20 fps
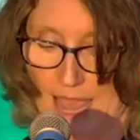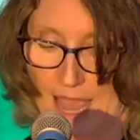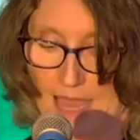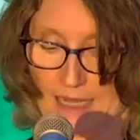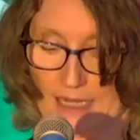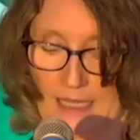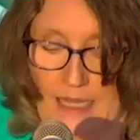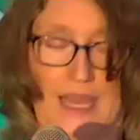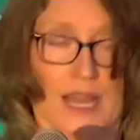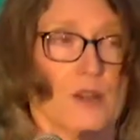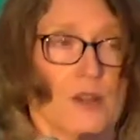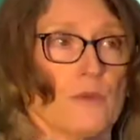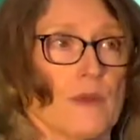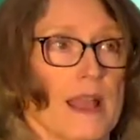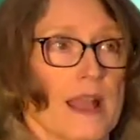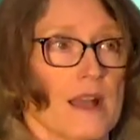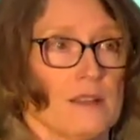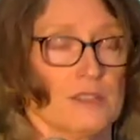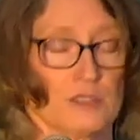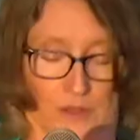and led
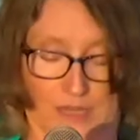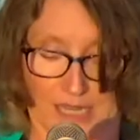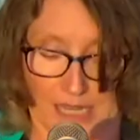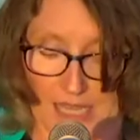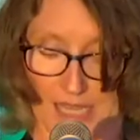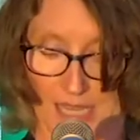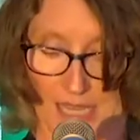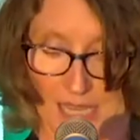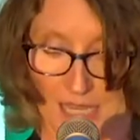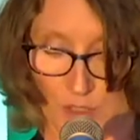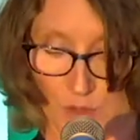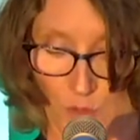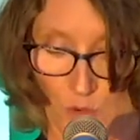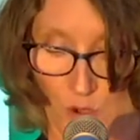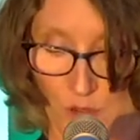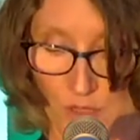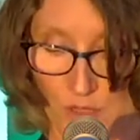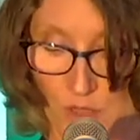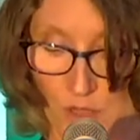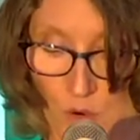around on the king's
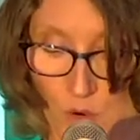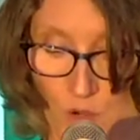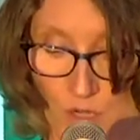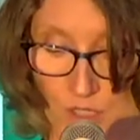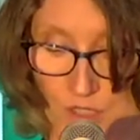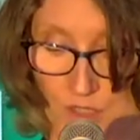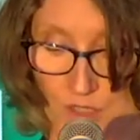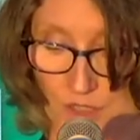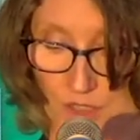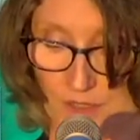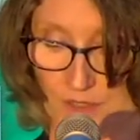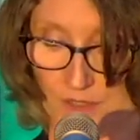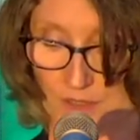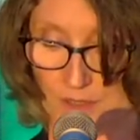royal horse.